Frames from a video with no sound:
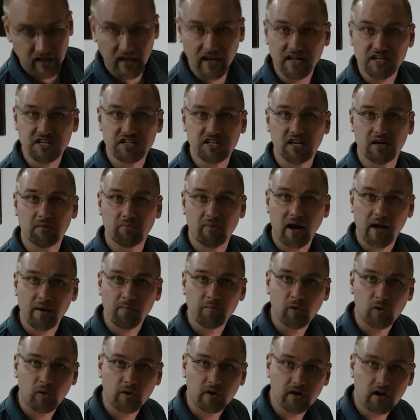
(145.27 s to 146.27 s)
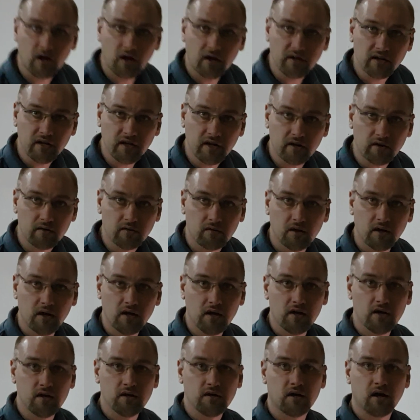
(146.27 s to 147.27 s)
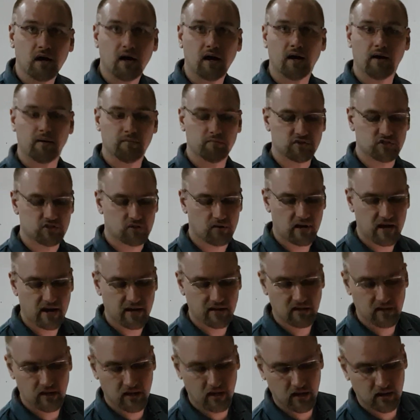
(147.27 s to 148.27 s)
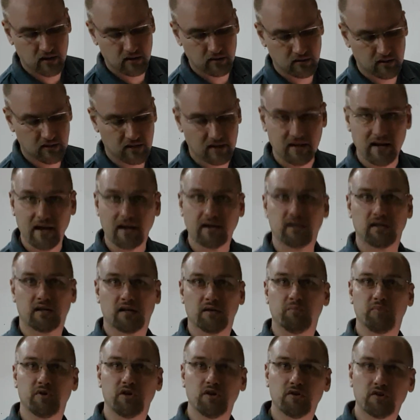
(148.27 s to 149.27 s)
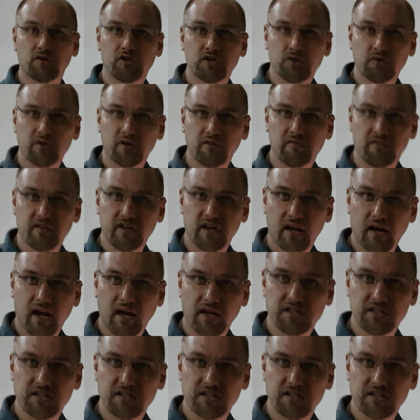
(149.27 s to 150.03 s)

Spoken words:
an HDMI port on here, so I can connect a computer to it via